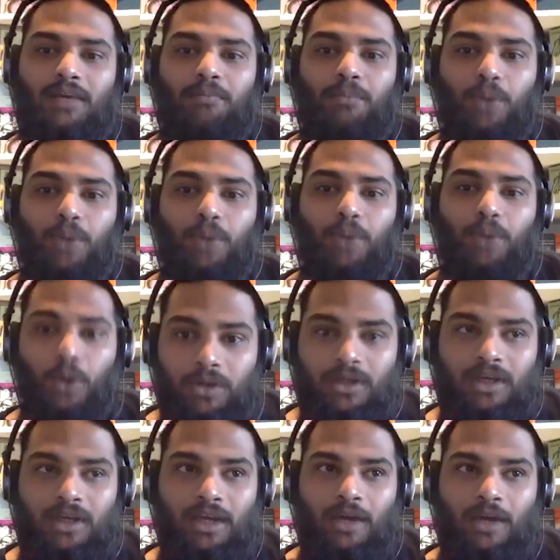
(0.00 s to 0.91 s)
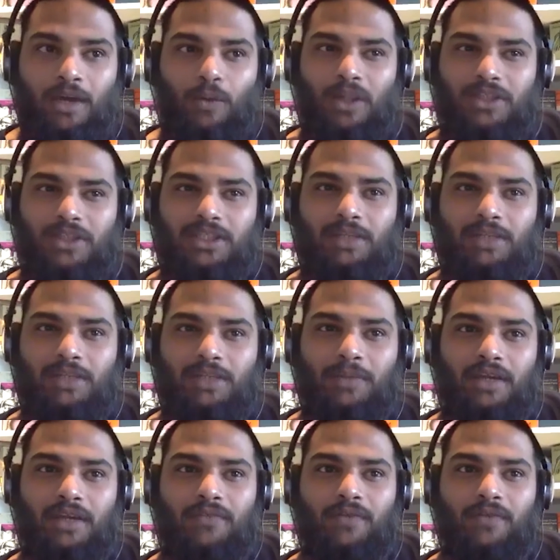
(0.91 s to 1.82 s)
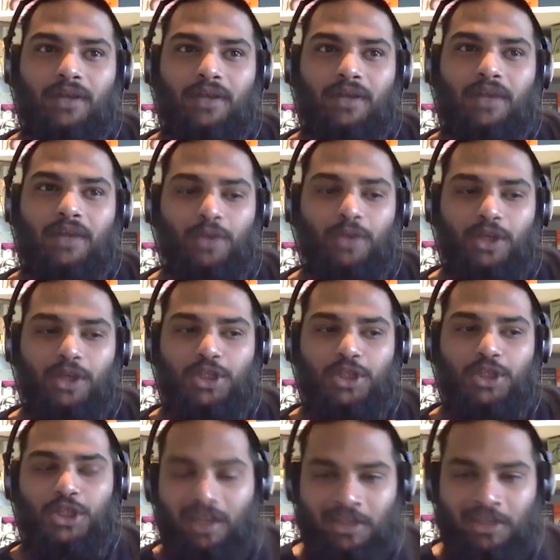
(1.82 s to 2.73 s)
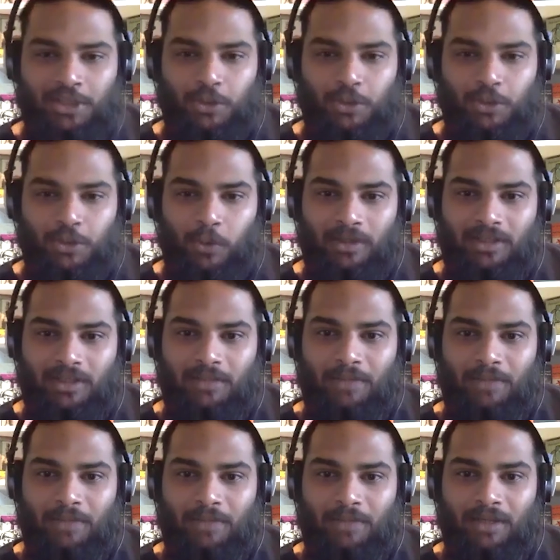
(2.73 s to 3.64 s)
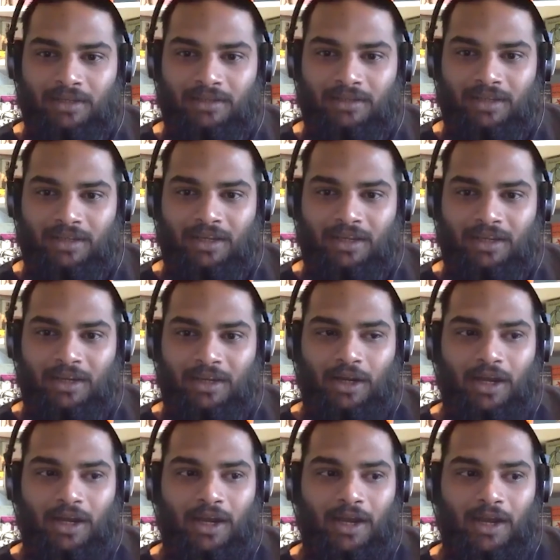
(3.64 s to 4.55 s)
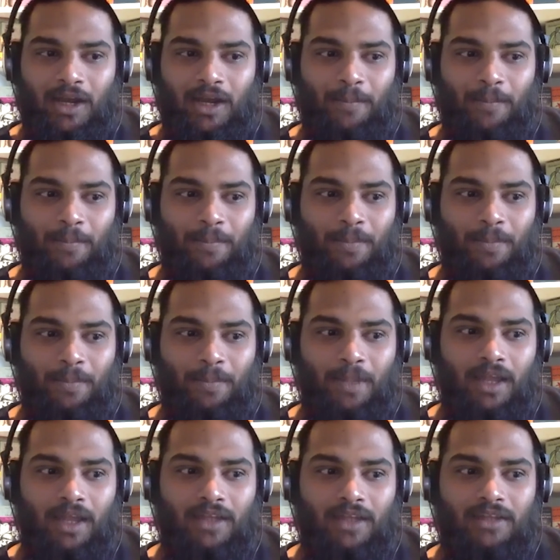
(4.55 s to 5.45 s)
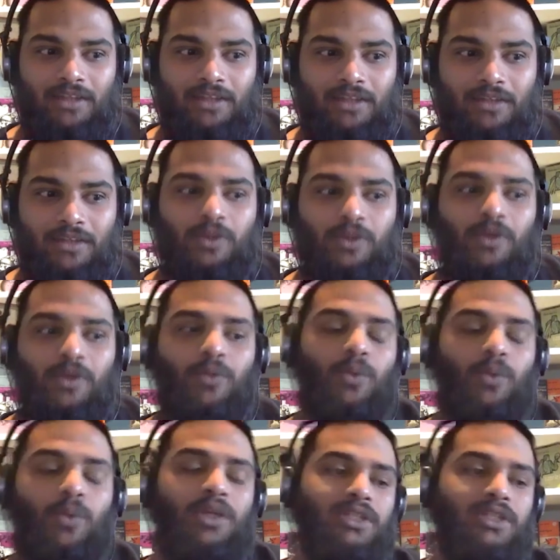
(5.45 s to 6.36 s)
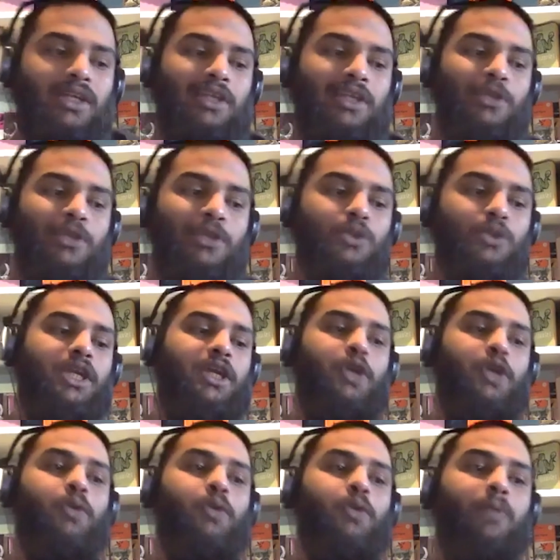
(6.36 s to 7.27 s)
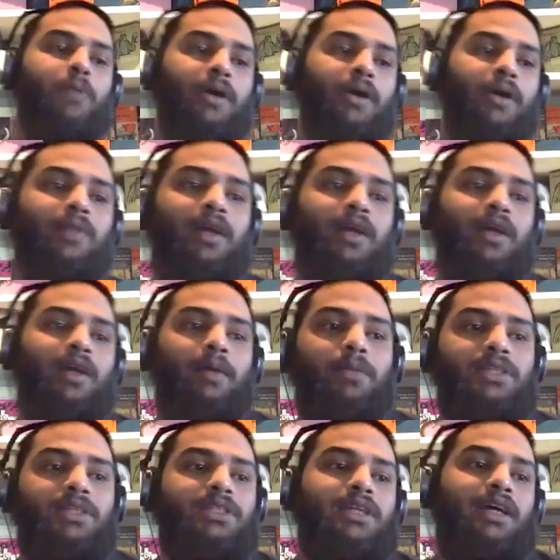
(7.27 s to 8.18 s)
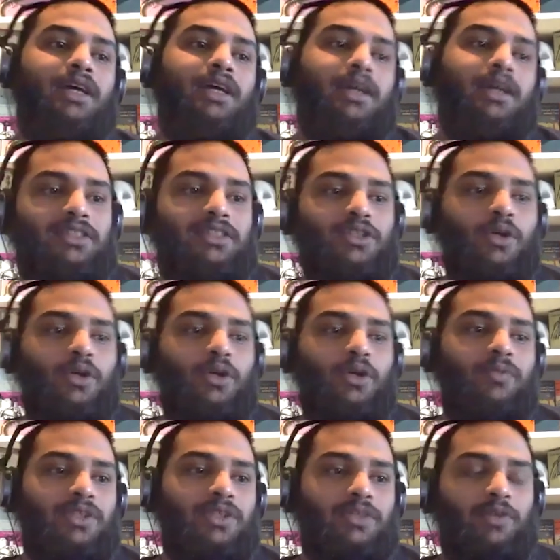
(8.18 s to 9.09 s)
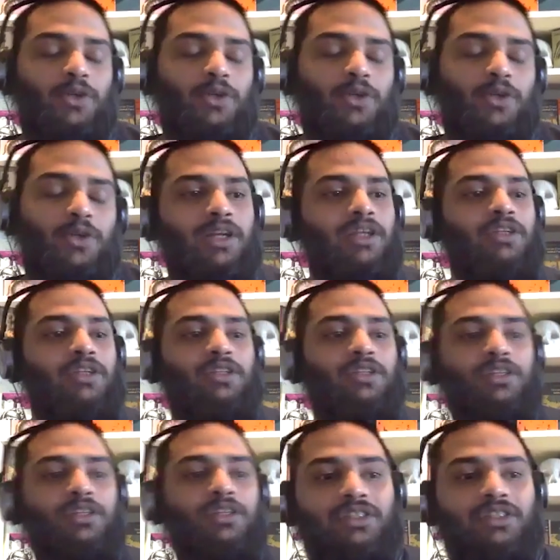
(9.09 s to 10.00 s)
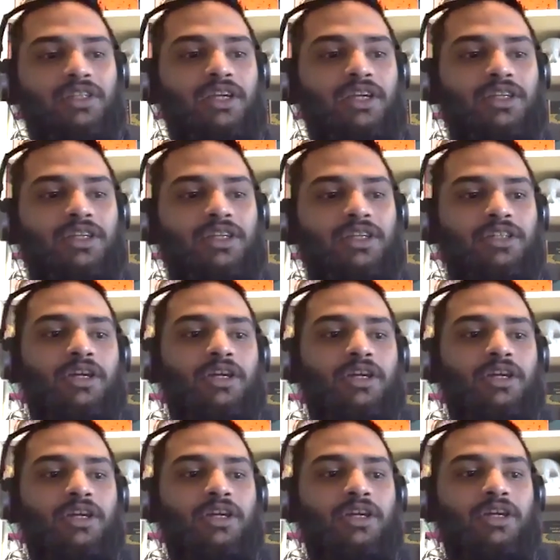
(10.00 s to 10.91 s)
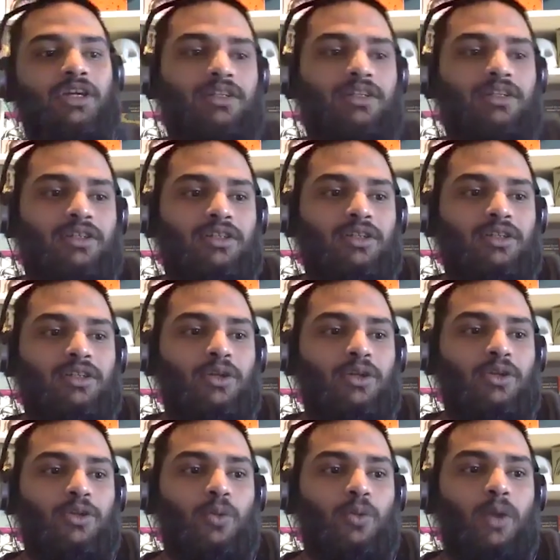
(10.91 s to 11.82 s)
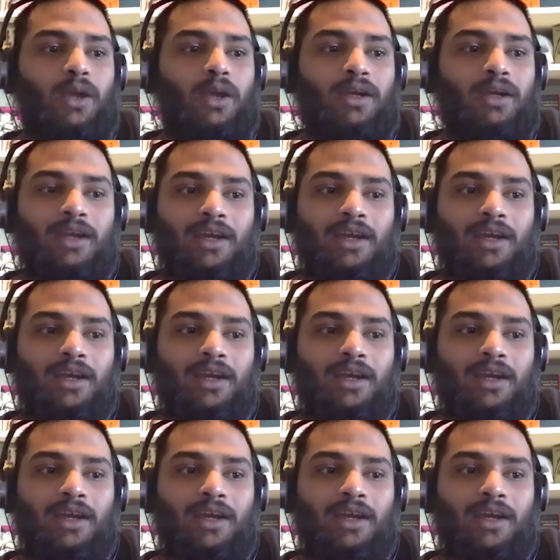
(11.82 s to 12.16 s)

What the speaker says: book, while still making it funny. I found that challenge quite compelling. And the reason I used humor, besides, obviously, we could get into this later along the way,